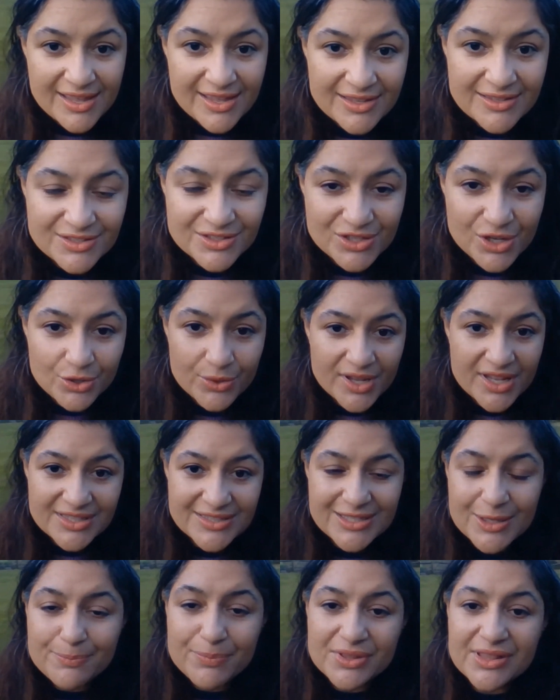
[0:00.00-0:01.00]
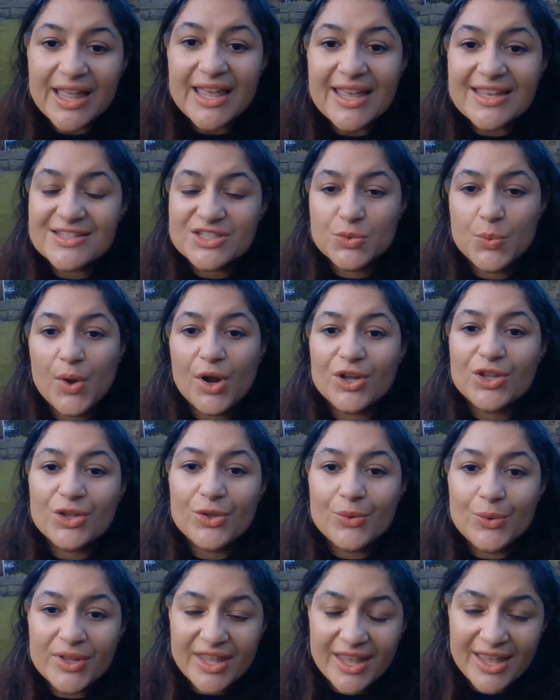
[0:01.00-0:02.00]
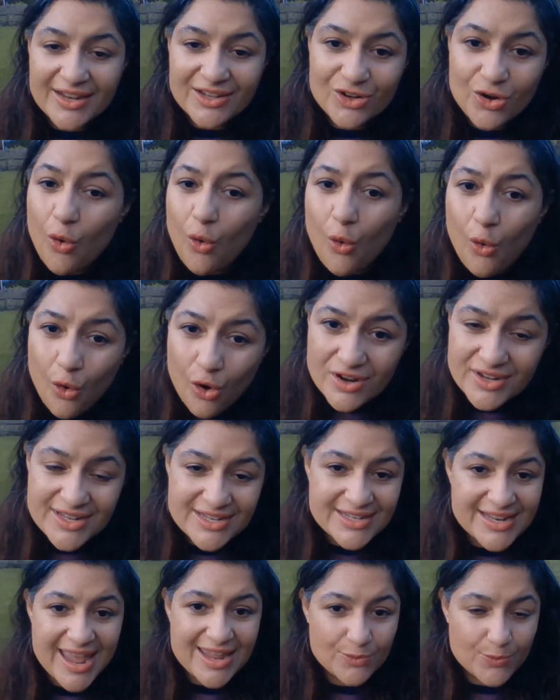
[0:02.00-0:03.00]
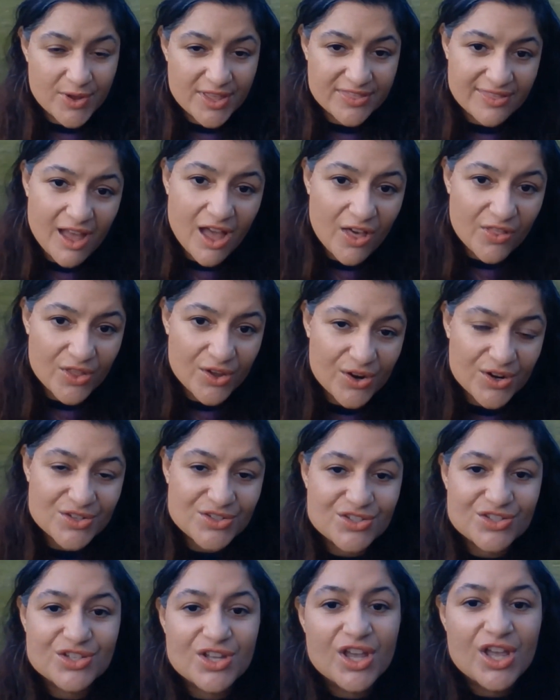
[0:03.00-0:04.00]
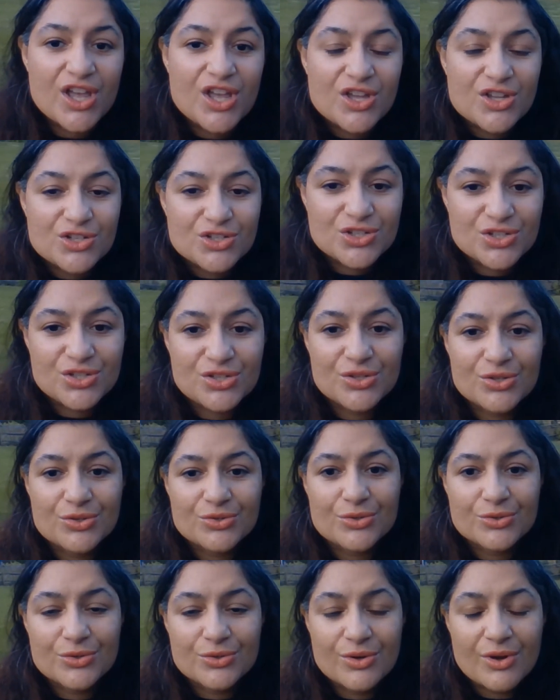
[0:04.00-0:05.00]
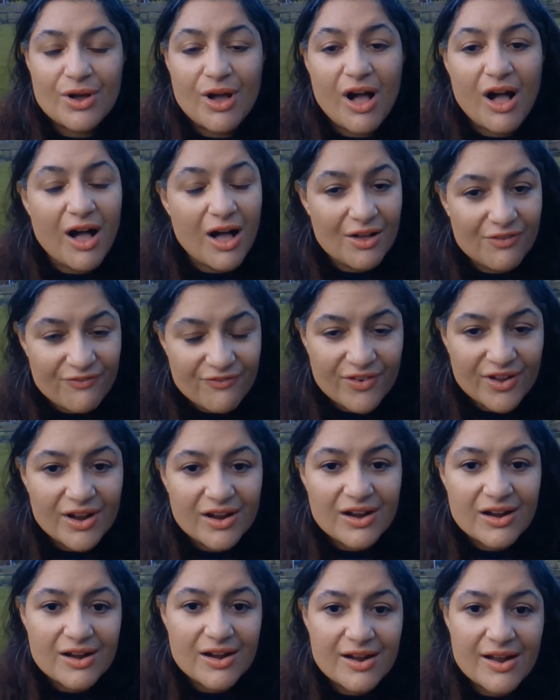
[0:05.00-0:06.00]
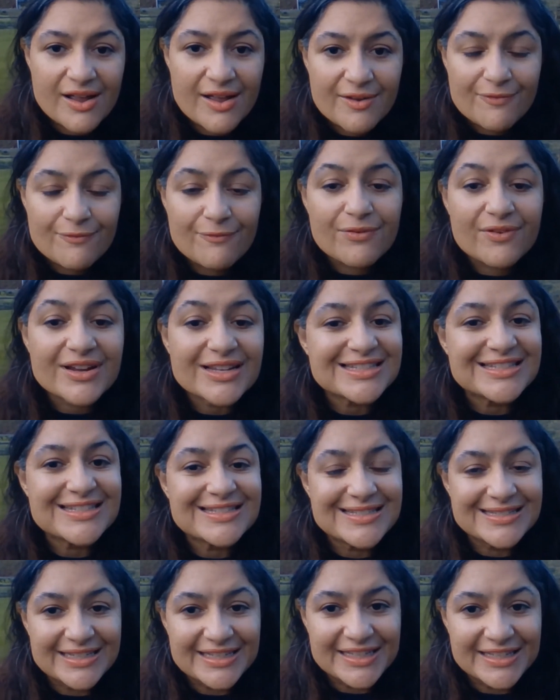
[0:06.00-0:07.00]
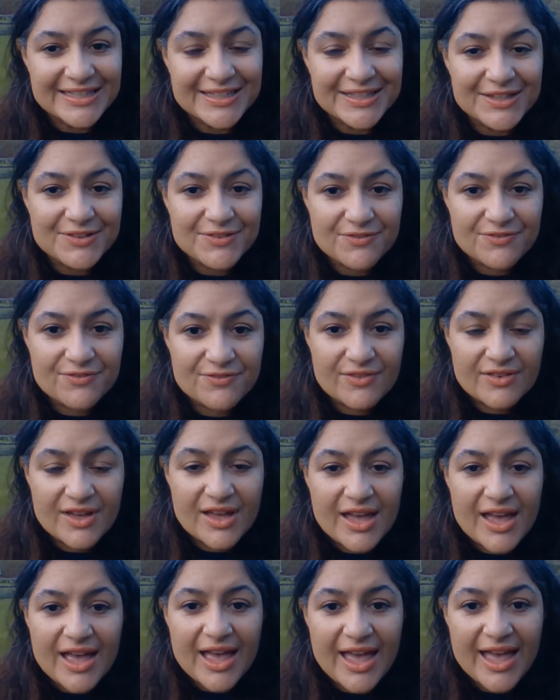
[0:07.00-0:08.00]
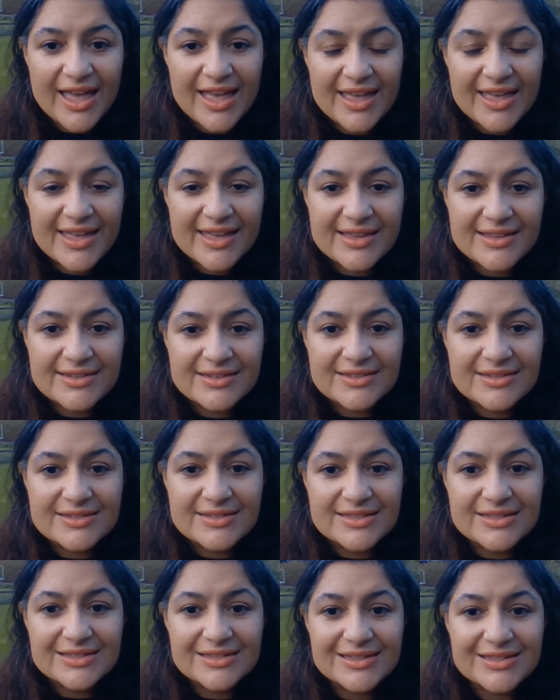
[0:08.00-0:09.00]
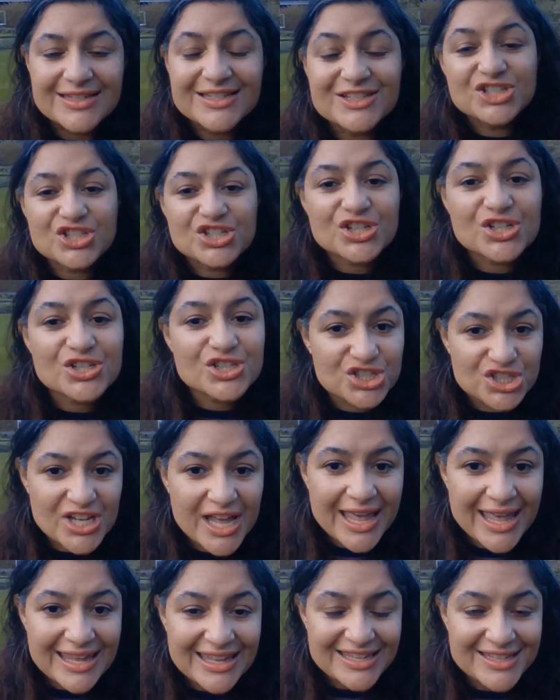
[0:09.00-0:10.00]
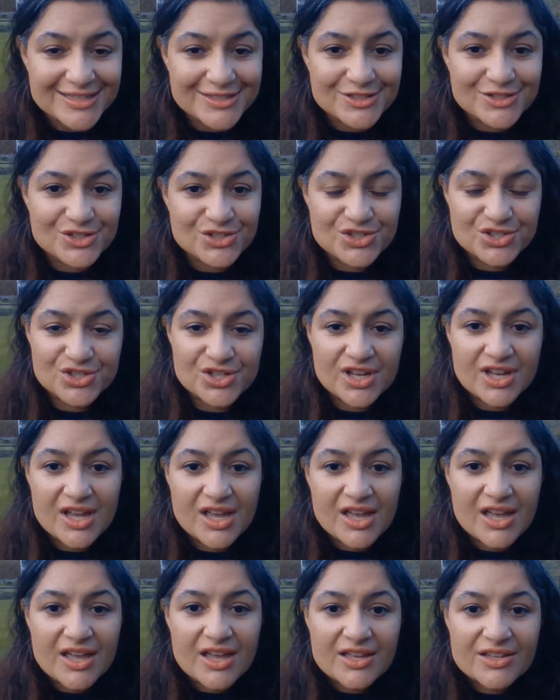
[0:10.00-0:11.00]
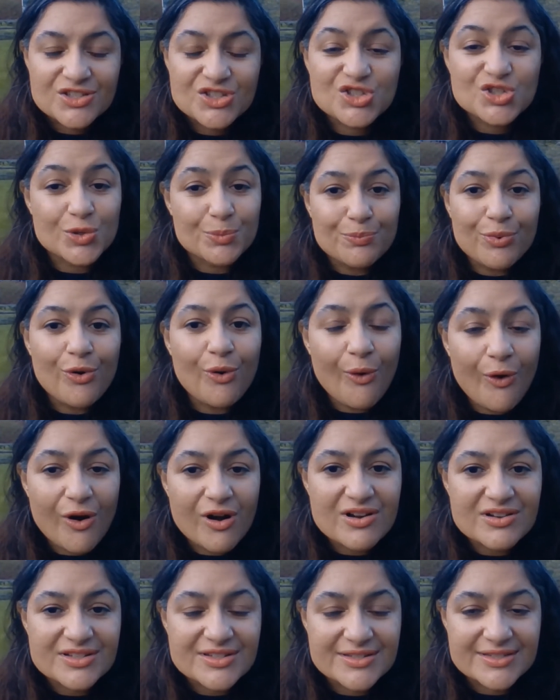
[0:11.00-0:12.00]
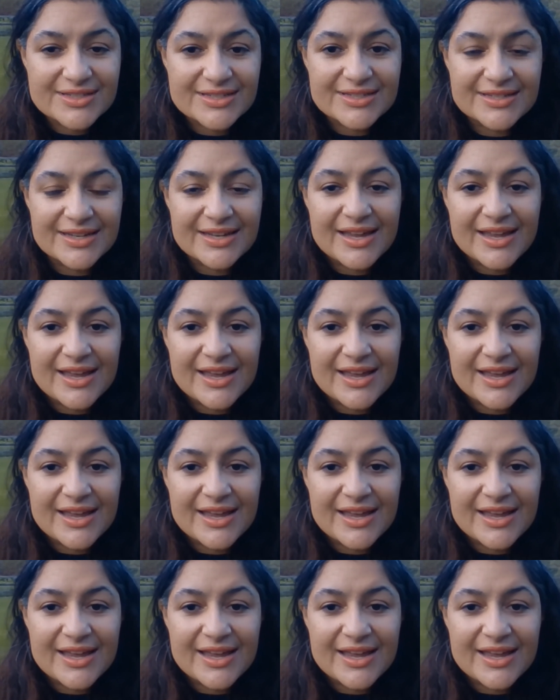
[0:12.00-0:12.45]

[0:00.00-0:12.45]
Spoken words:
So it's a place where you can coordinate with others to offer, receive, and interchange support